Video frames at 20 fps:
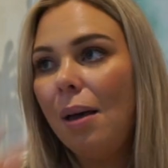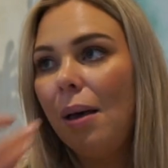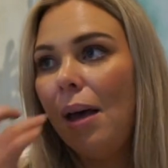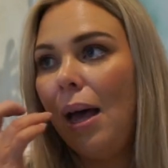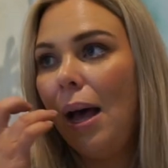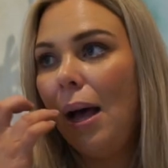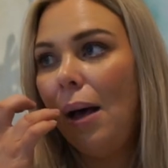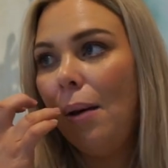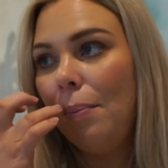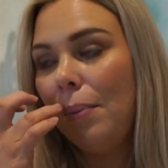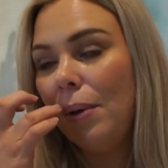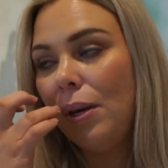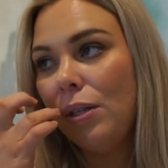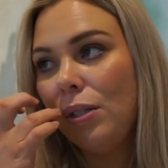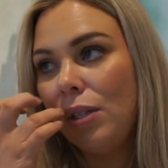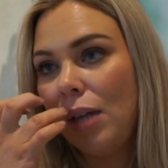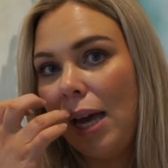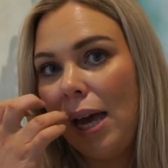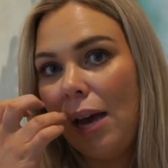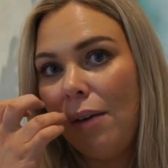um, because
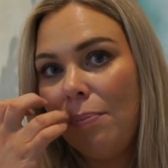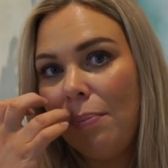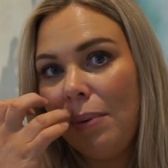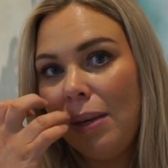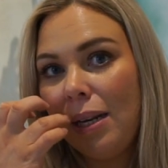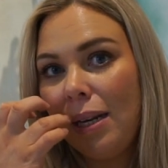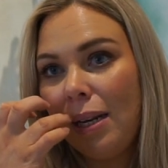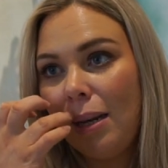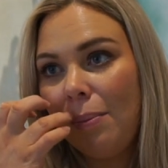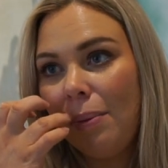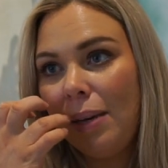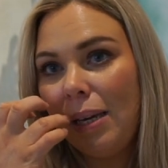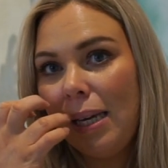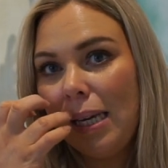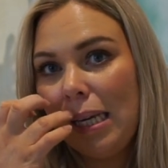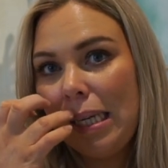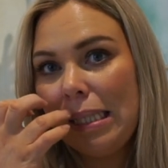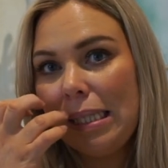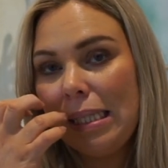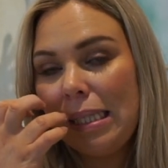I have been a bit
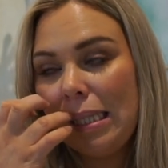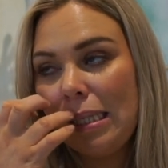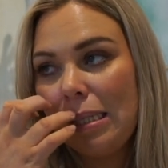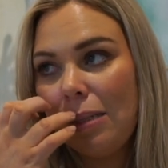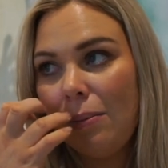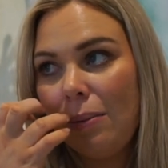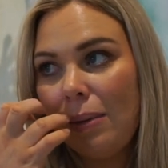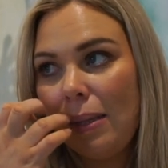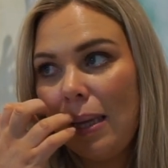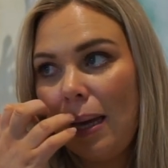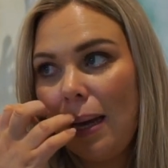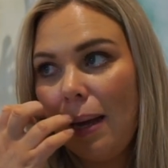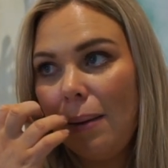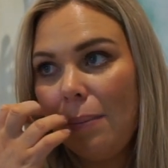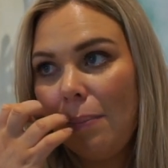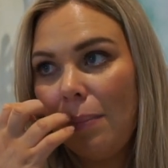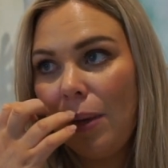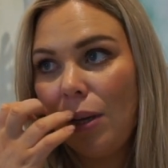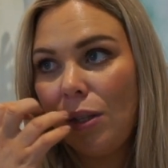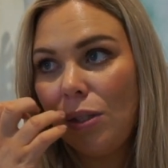inconsistent with
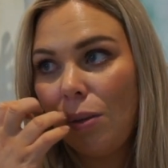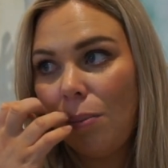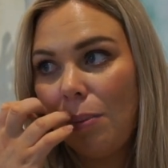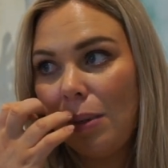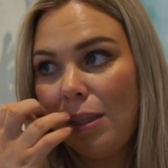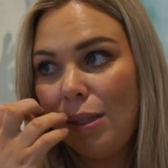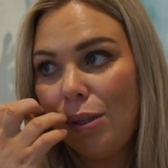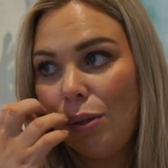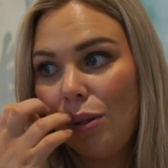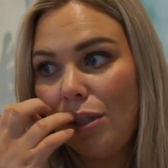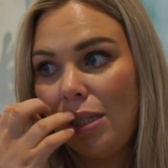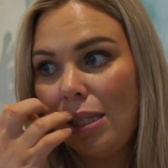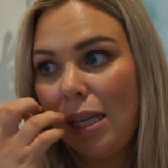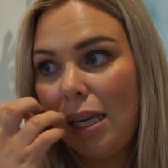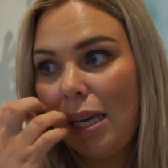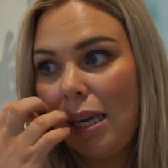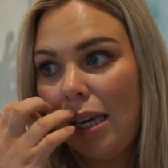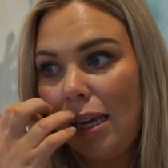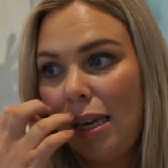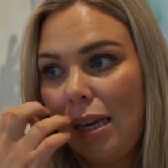that because I've been so
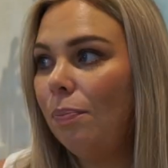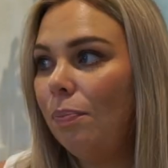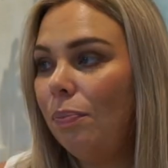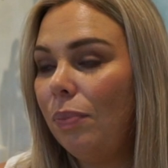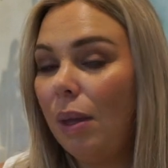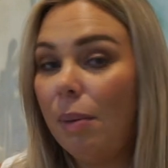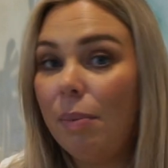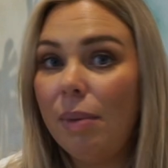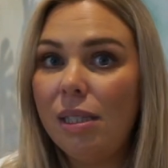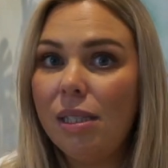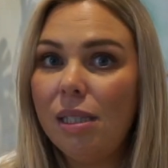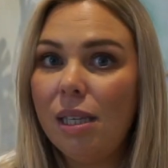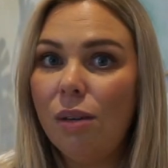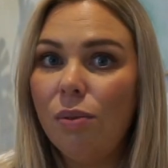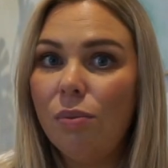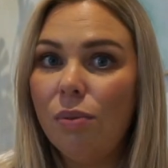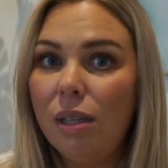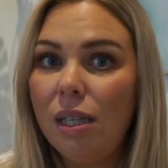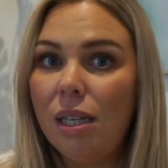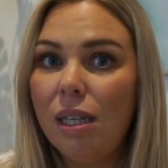sick and my
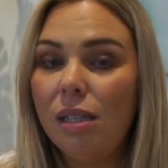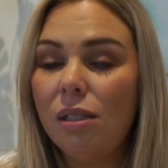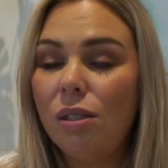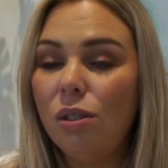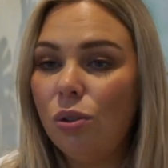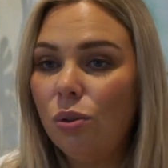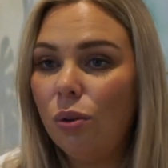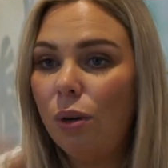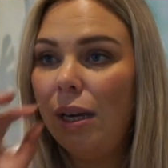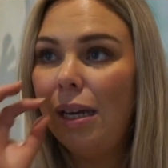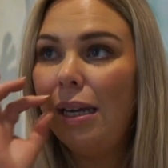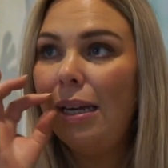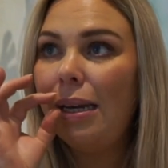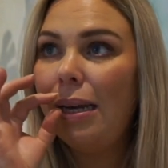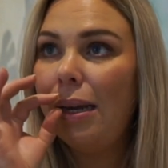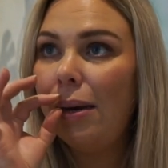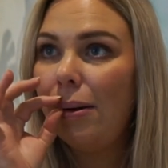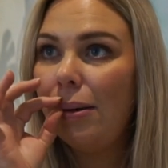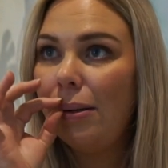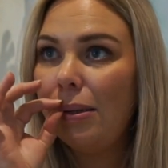skin really does enjoy it.
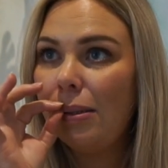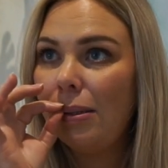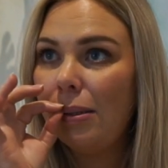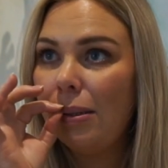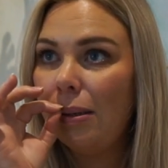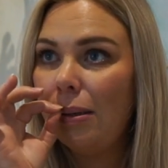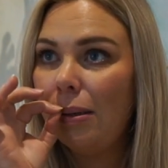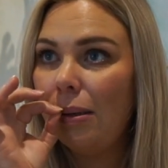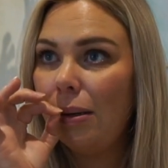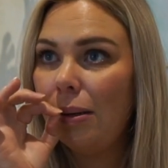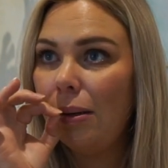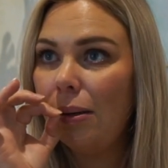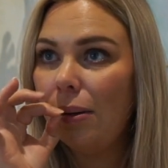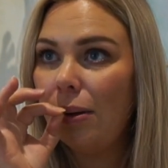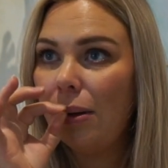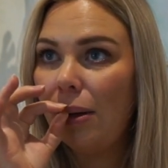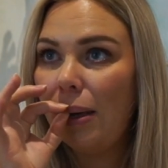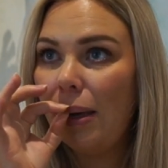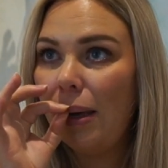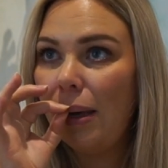Now I just got a
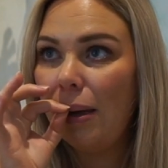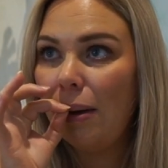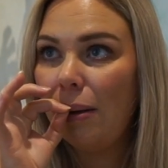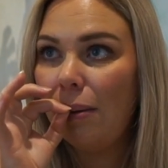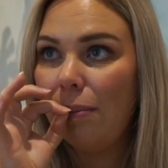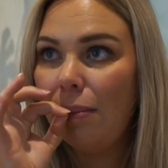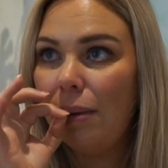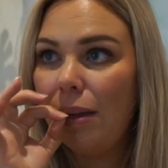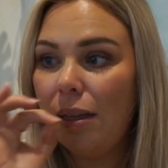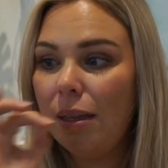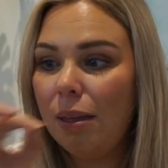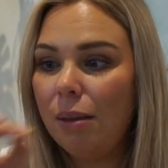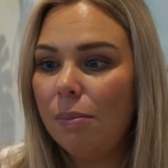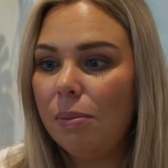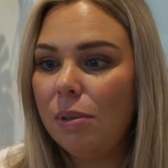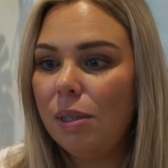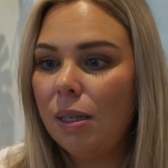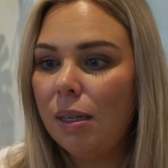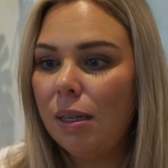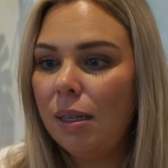cocoa hair on my
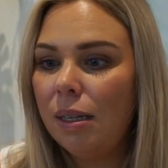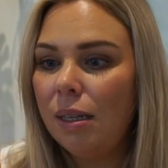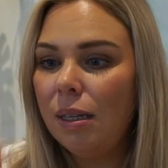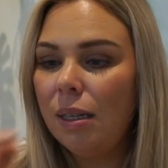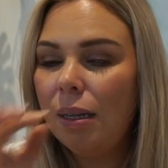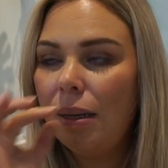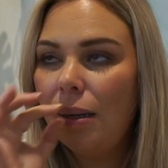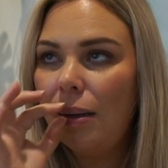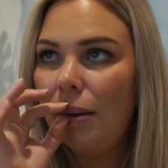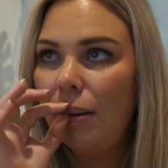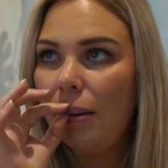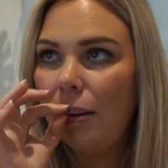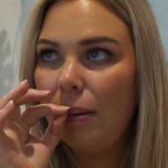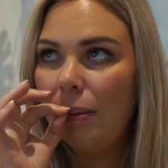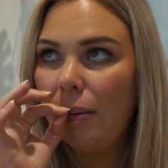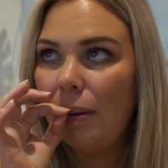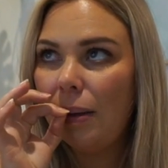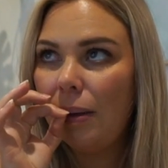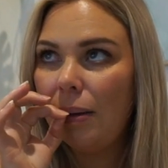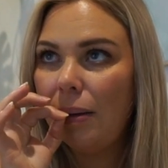lips.
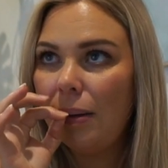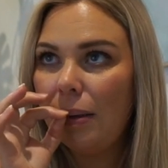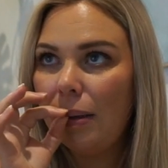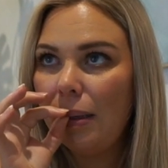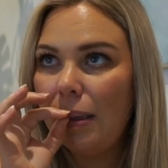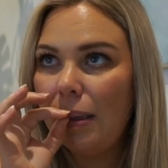Oh my god,